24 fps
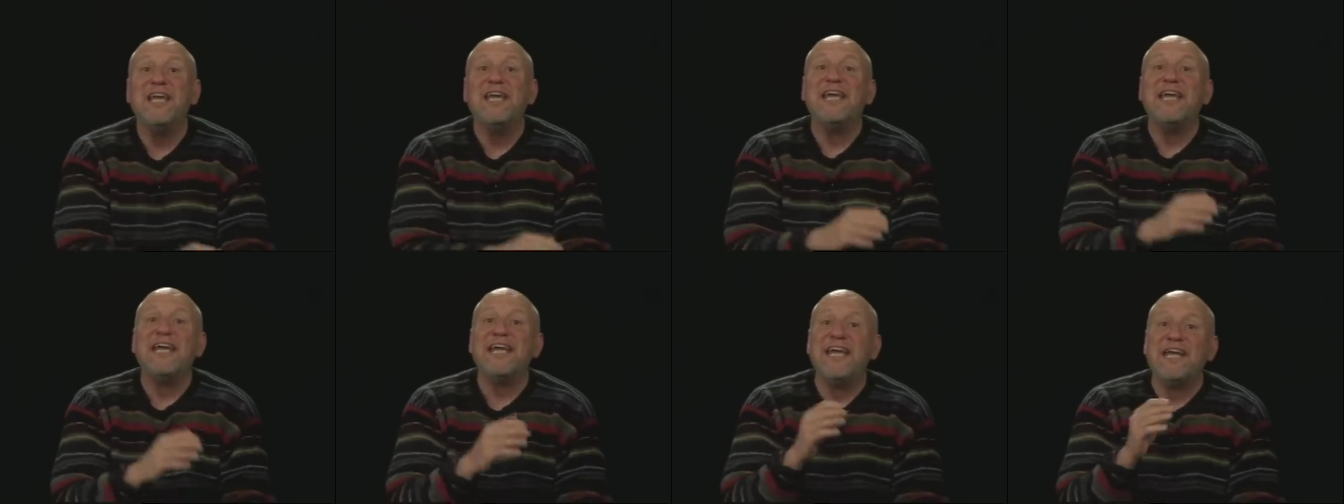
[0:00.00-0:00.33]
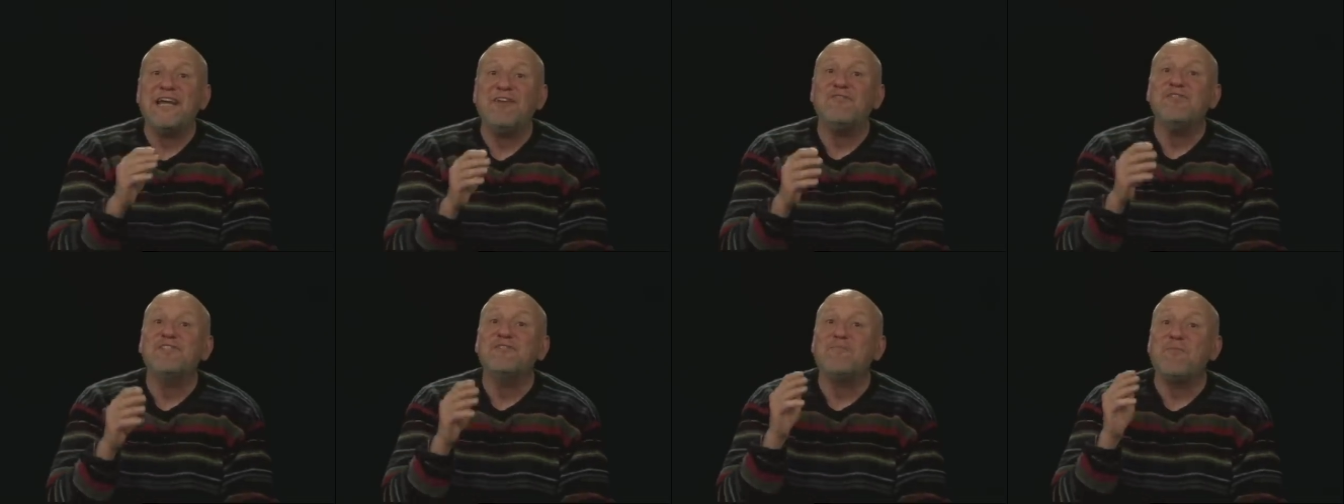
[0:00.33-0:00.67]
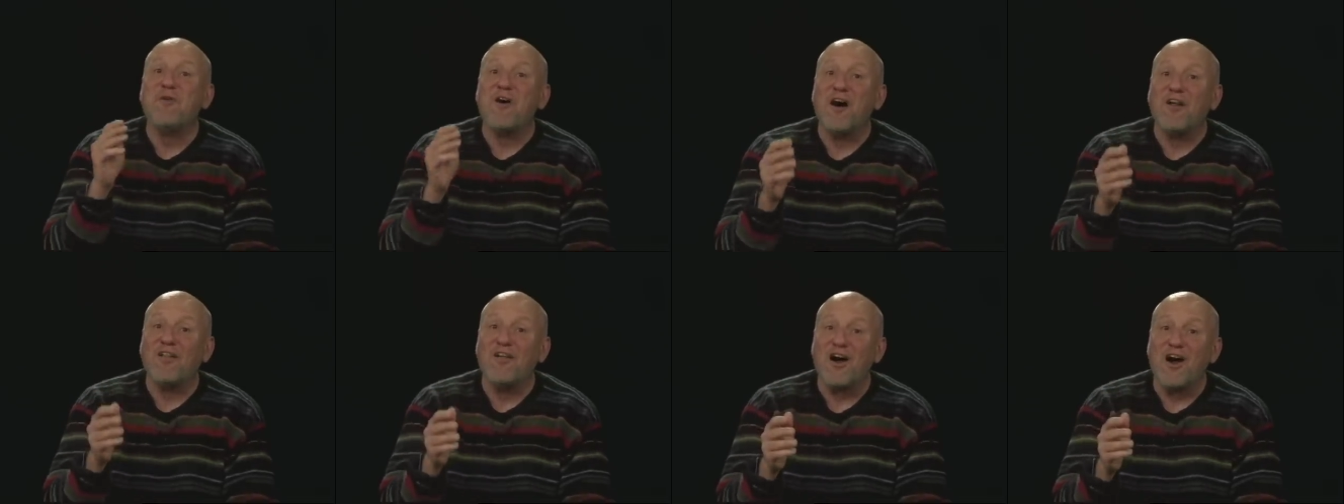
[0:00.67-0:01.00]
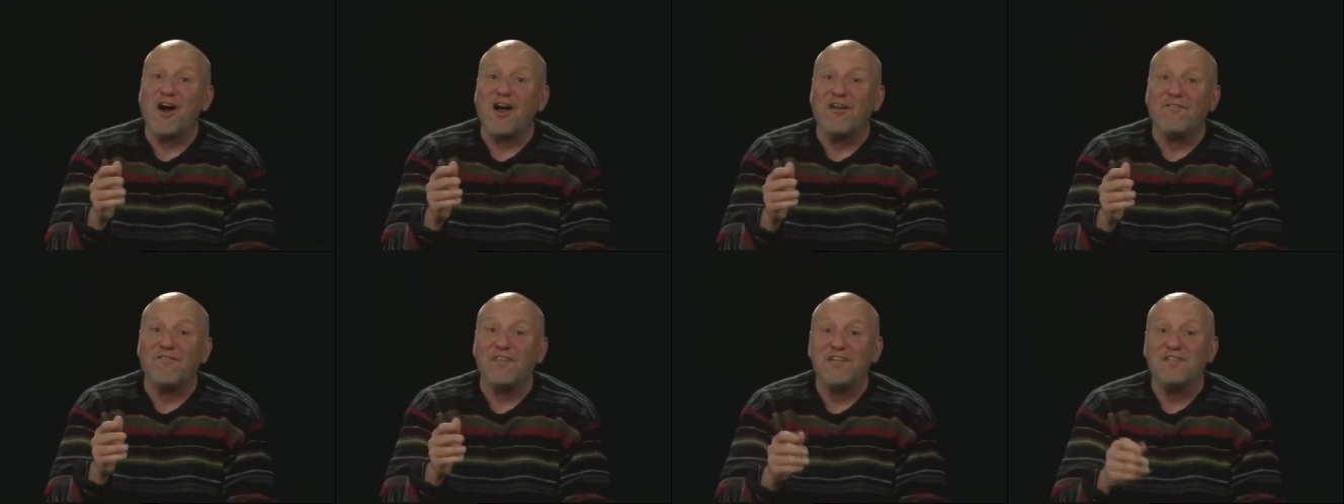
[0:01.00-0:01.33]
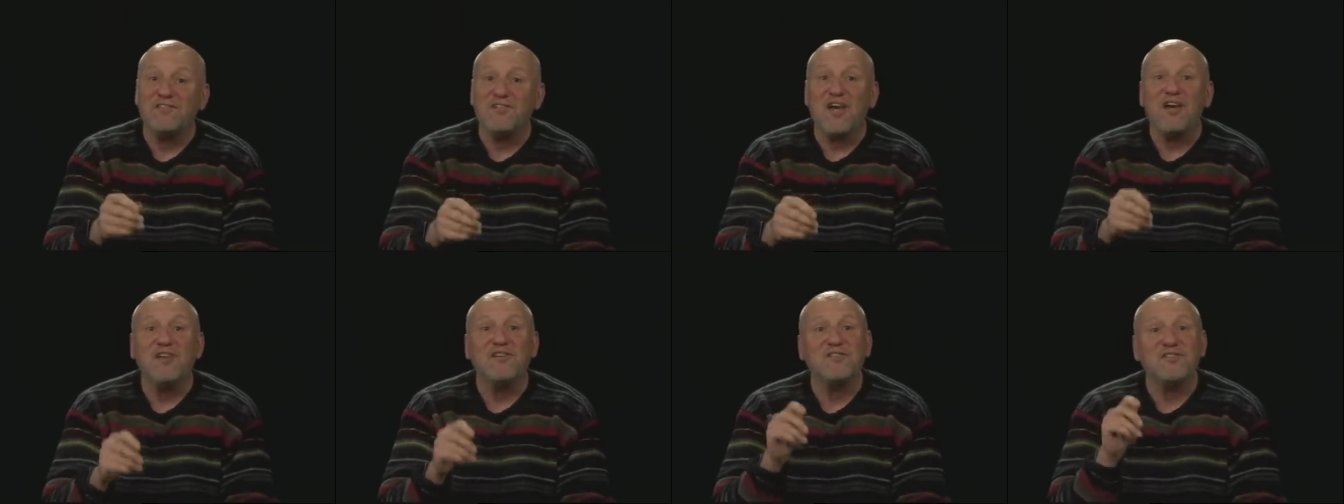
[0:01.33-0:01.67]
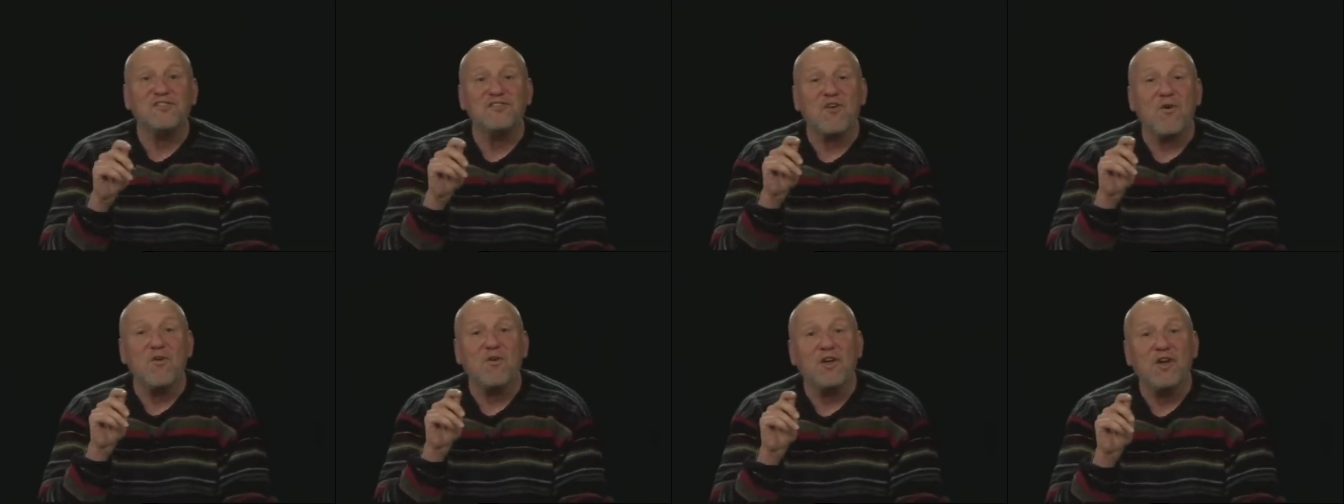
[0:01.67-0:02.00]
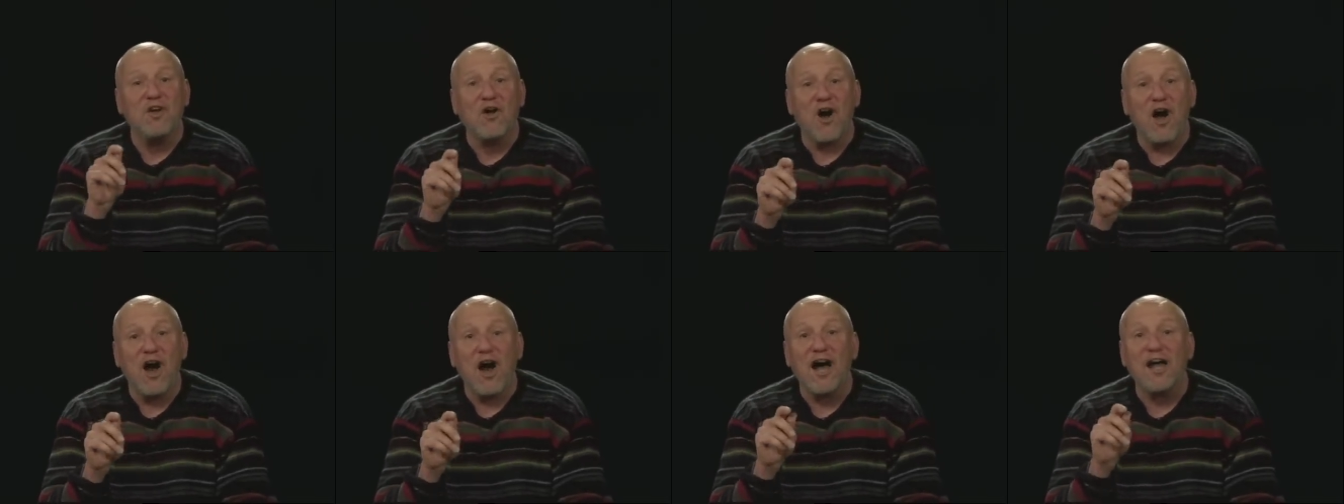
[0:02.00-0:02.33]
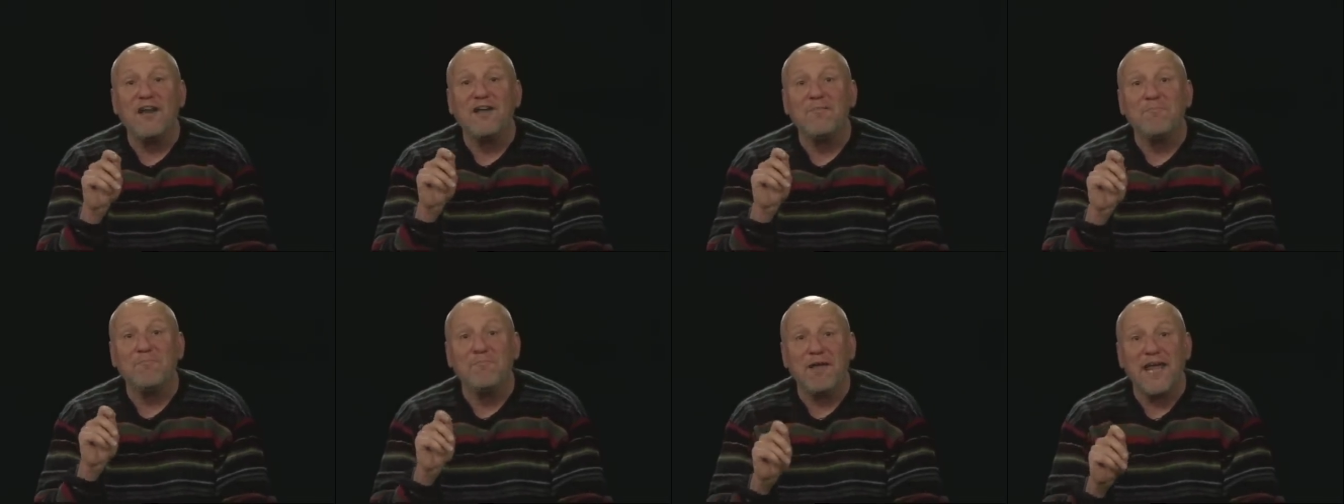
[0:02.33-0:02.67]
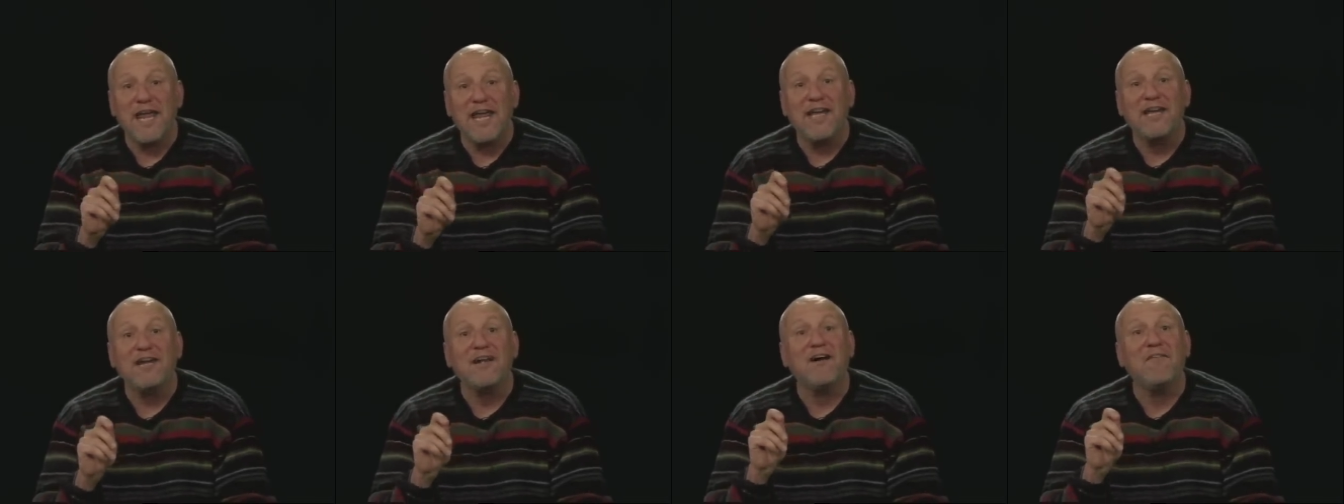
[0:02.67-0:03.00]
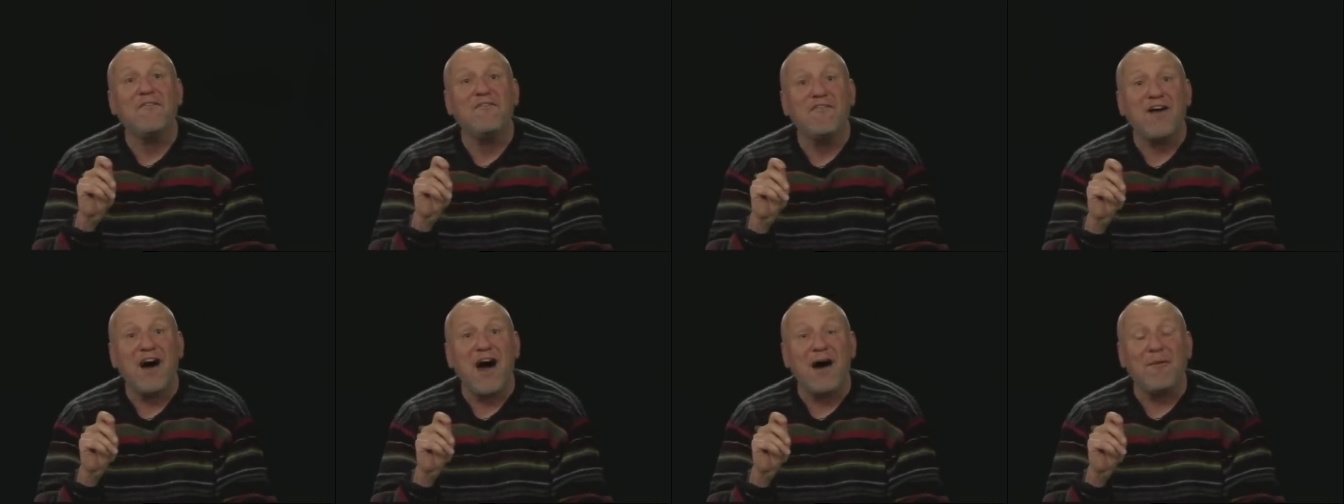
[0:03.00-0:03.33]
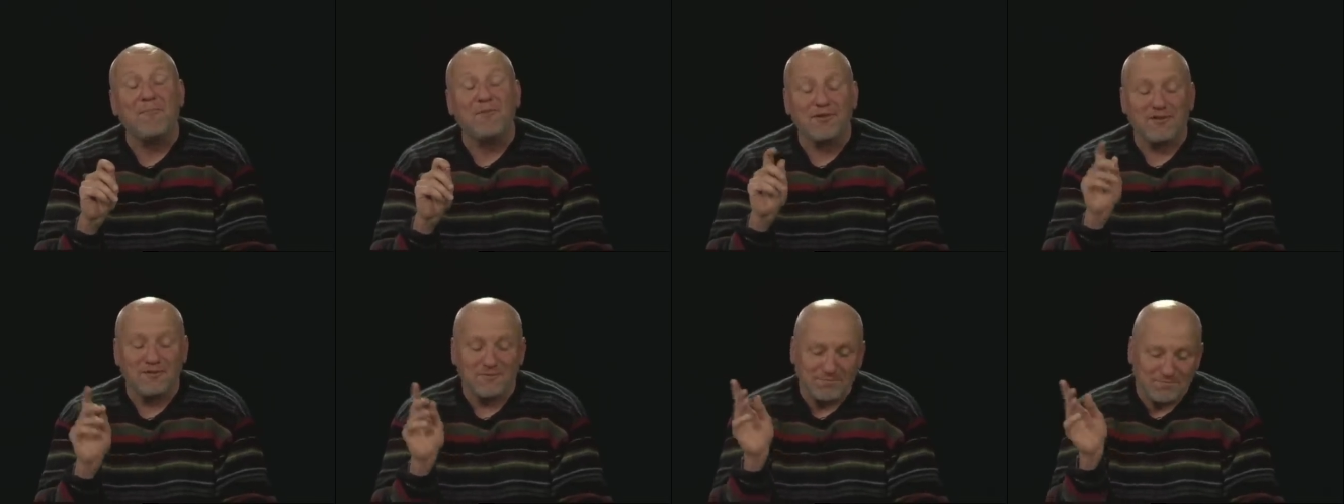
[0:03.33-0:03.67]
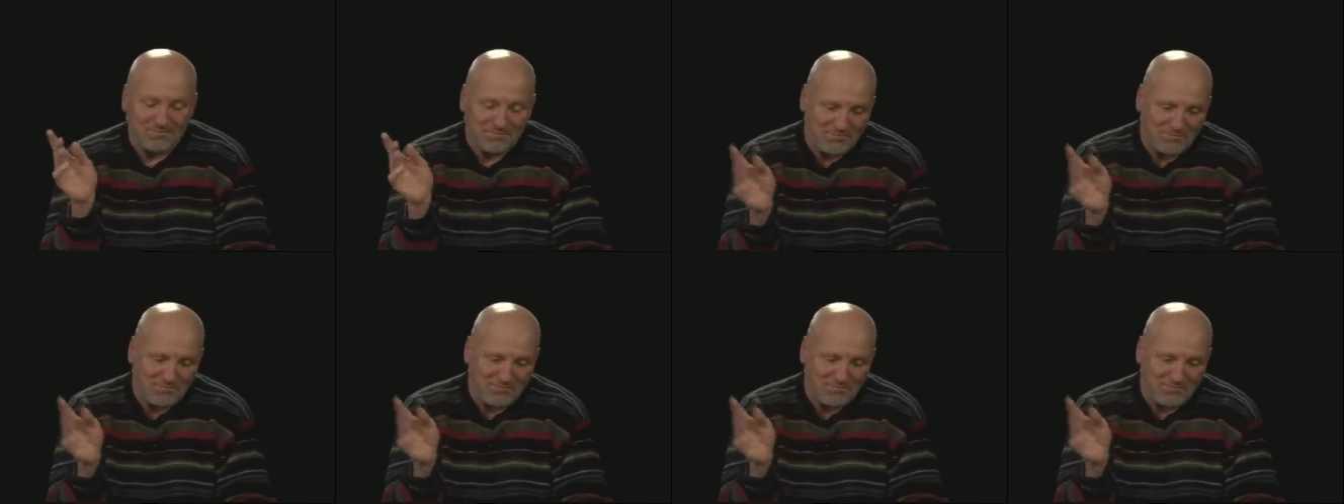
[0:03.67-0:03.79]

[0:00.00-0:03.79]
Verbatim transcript: Here is Paul Harvey's So God Made a Farmer.